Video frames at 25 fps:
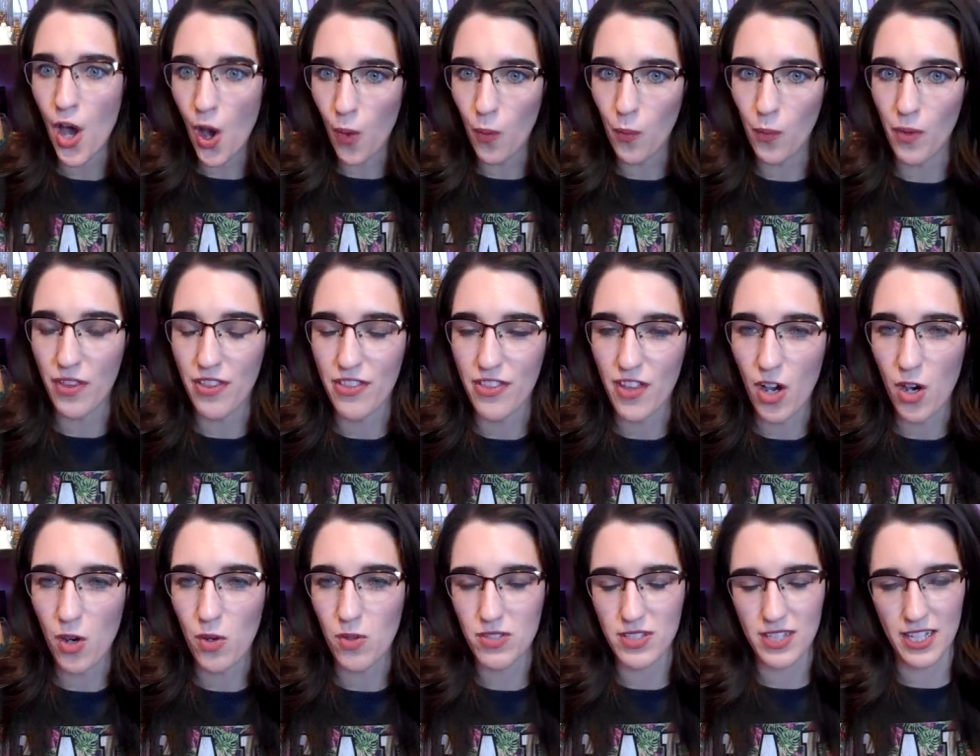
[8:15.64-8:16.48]
with
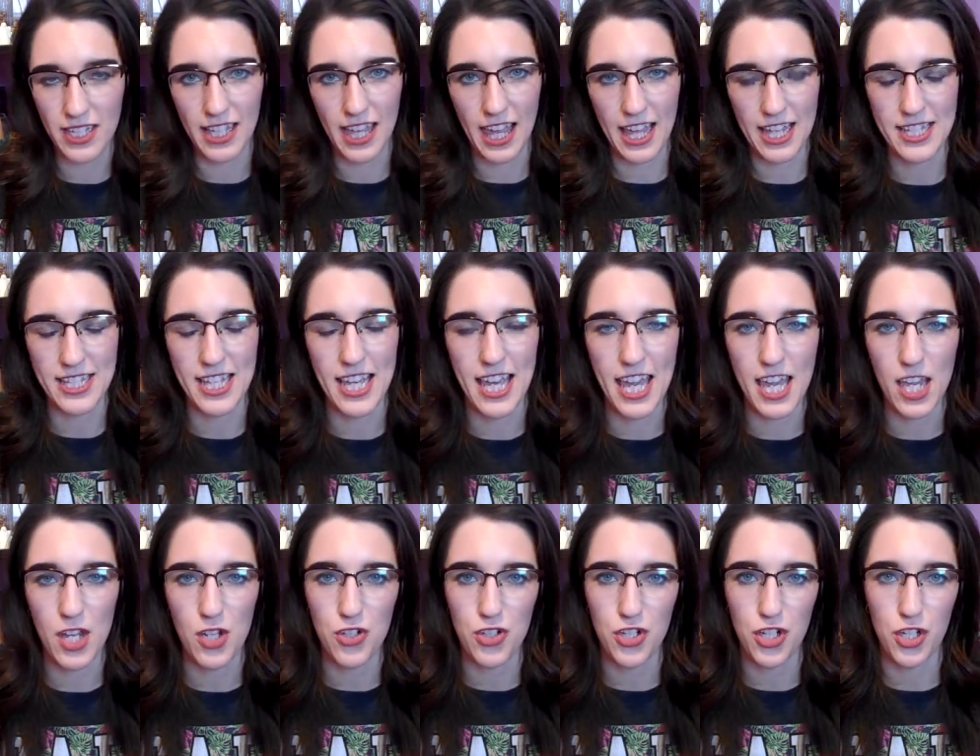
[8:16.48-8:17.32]
those like
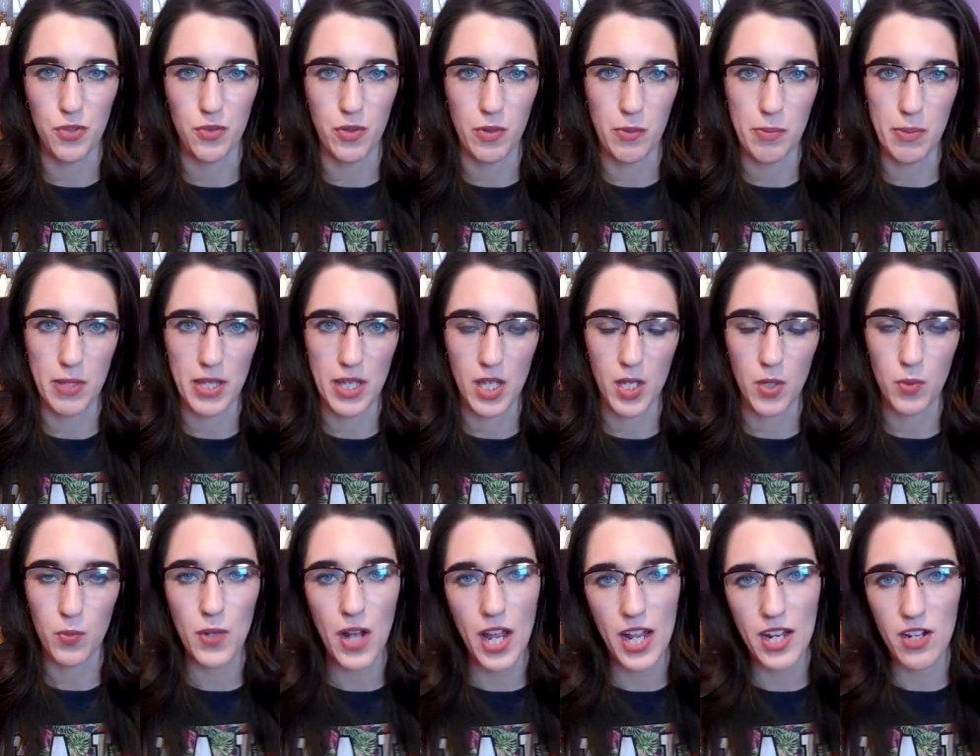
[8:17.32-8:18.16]
anti-aging would be
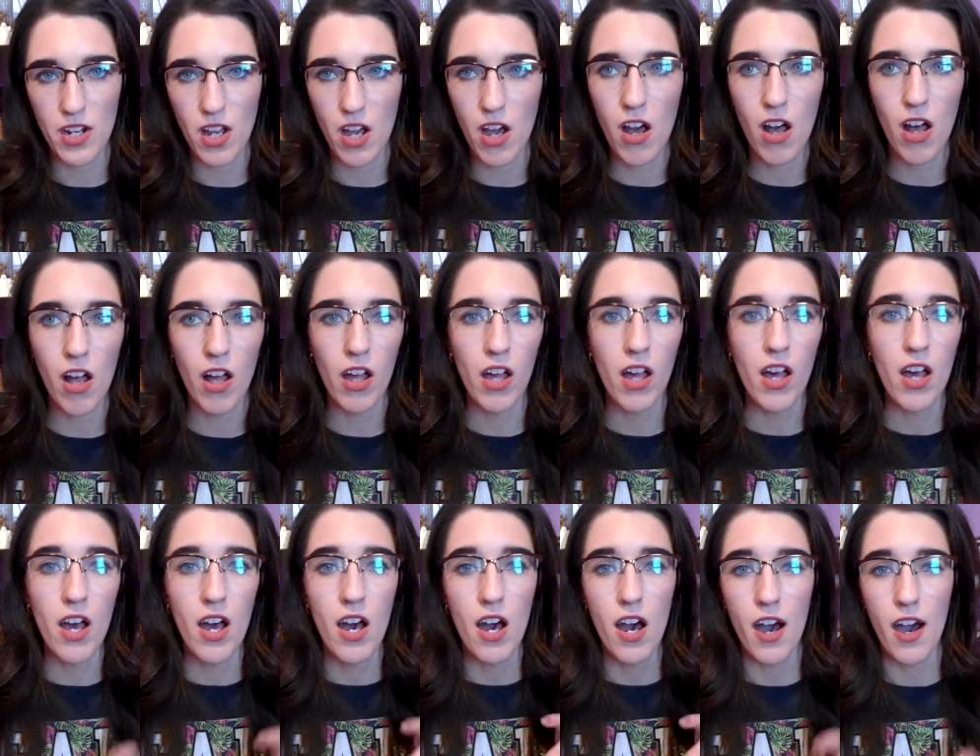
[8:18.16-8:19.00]
retinol,
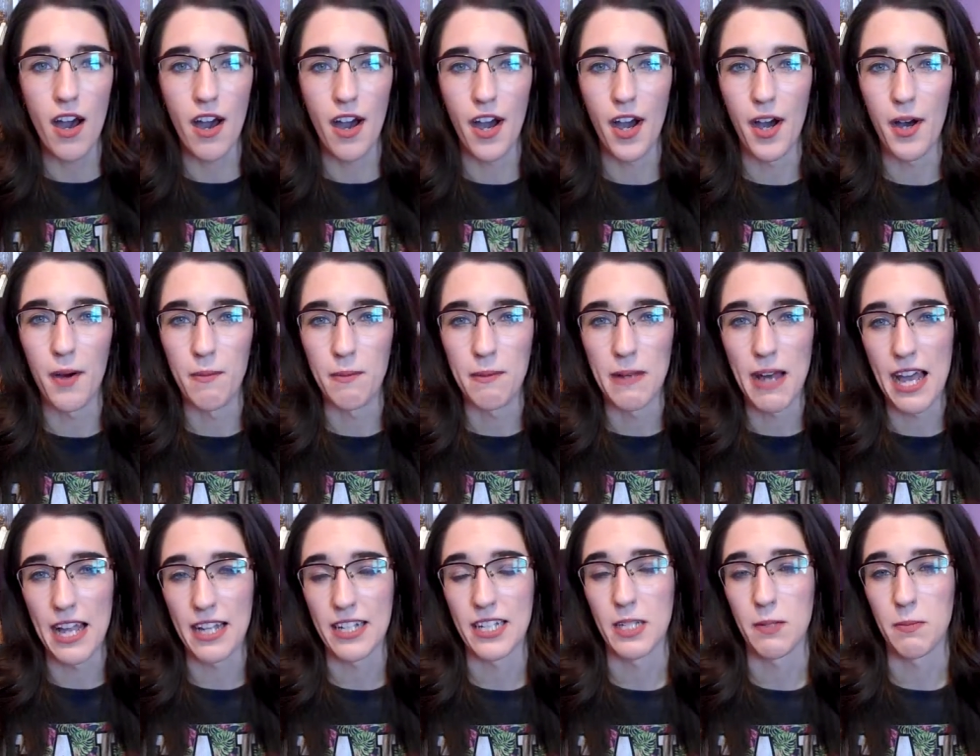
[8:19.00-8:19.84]
um,
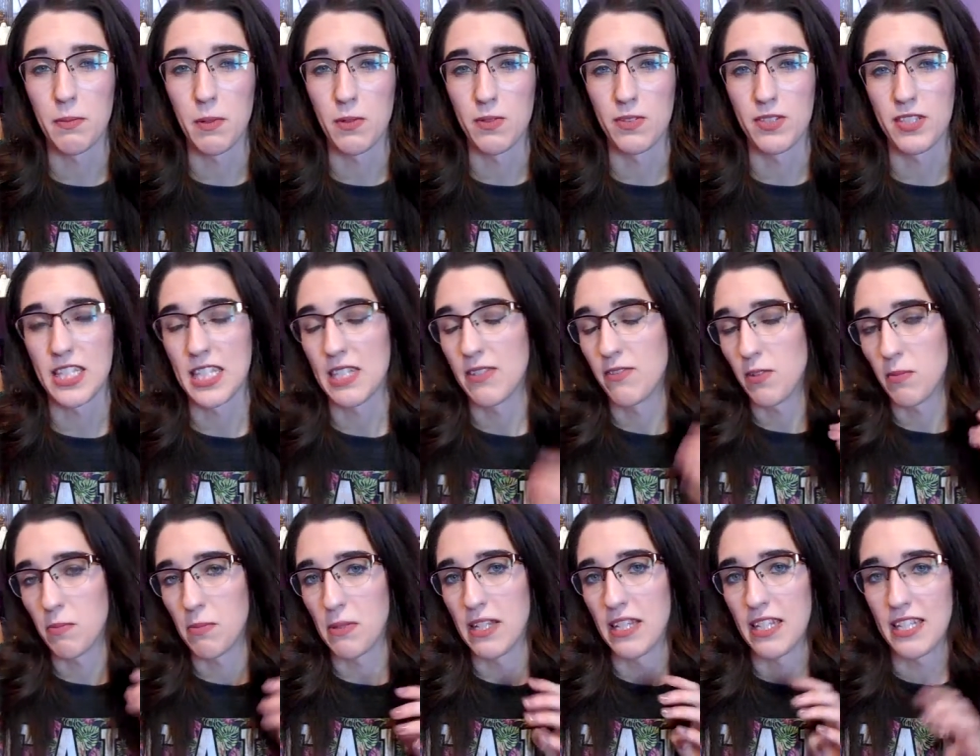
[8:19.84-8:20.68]
acne prone skin
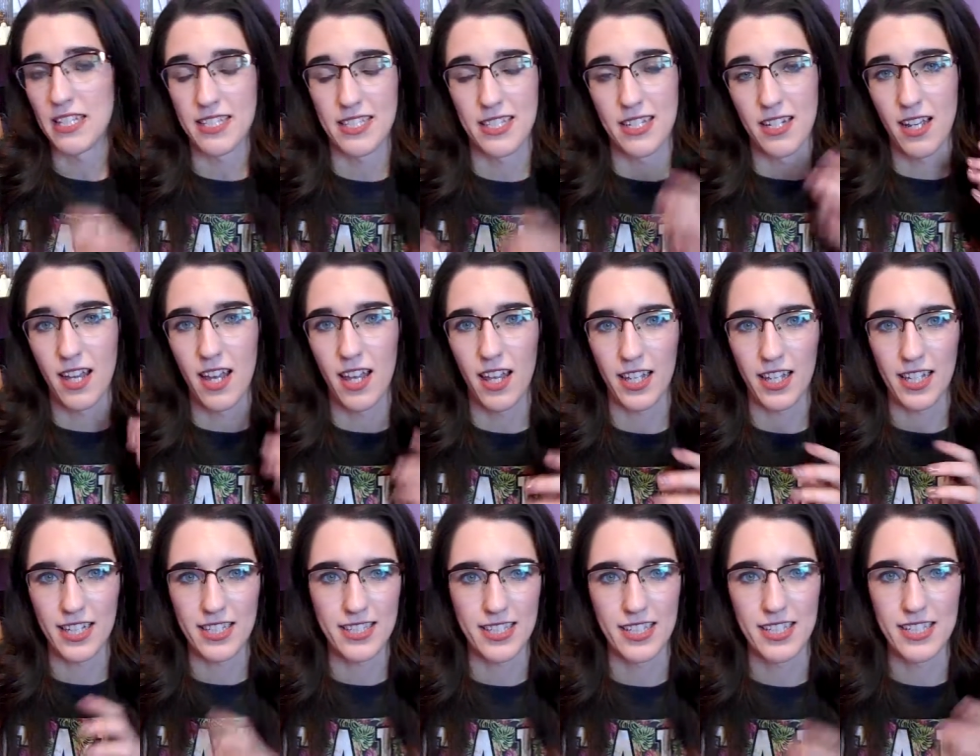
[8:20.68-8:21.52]
would be acid,
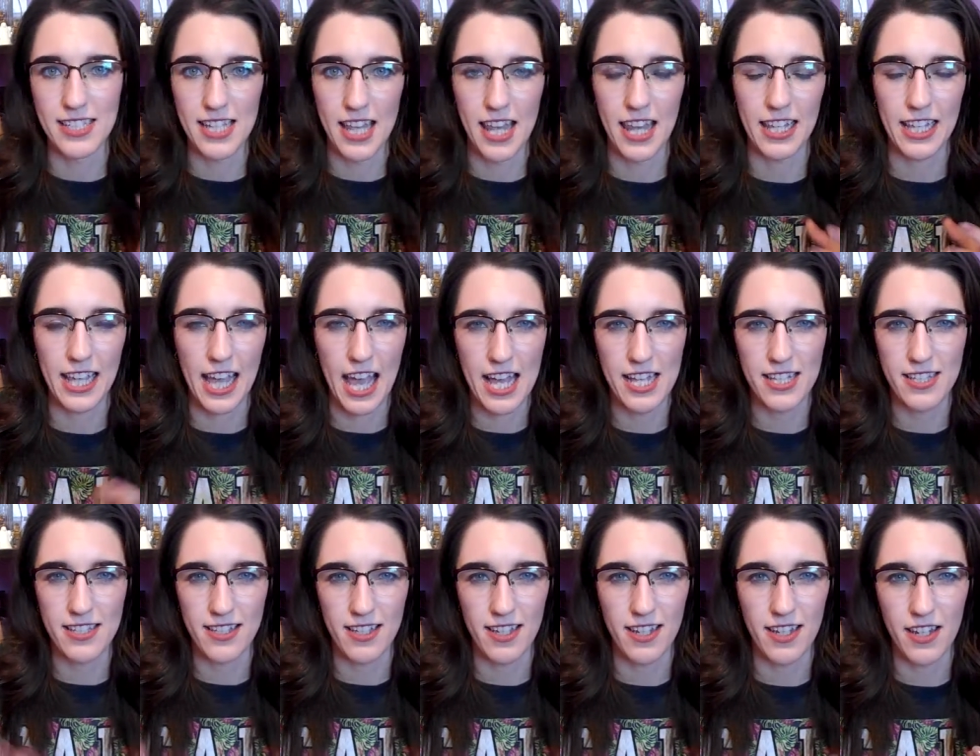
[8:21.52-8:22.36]
like salicylic
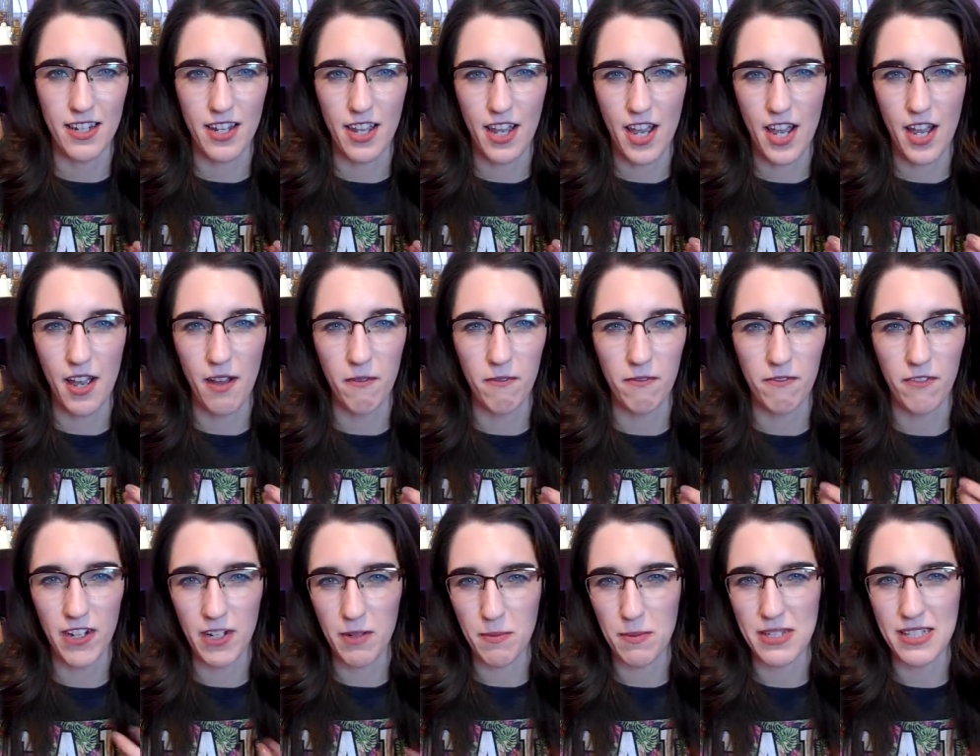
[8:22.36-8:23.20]
acid, um,
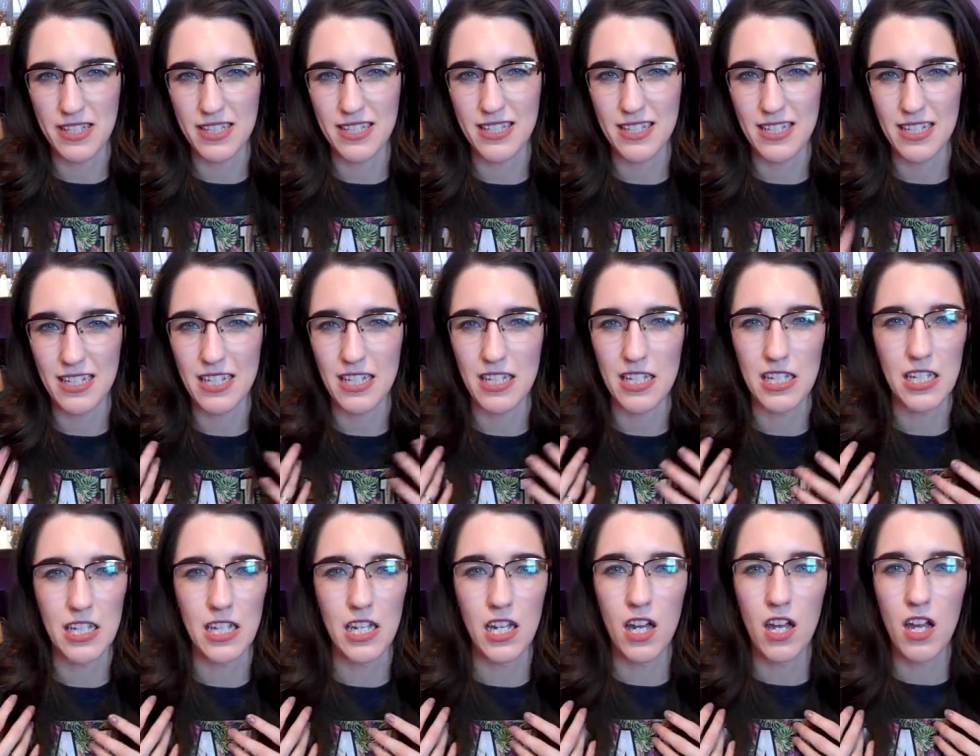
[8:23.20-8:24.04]
vitamin
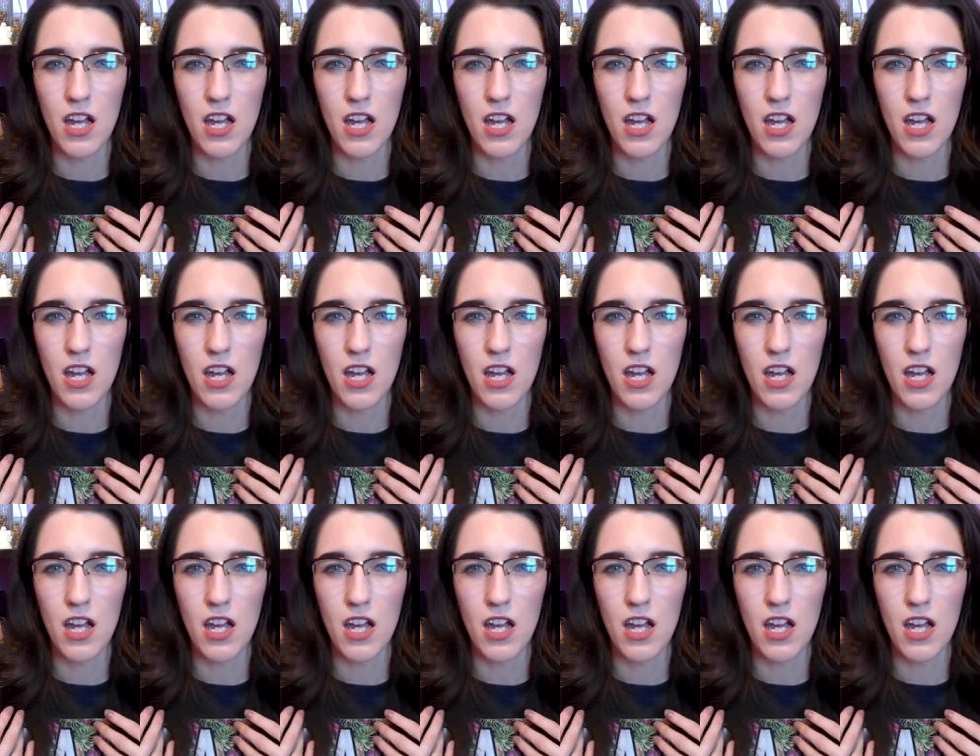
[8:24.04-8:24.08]
C,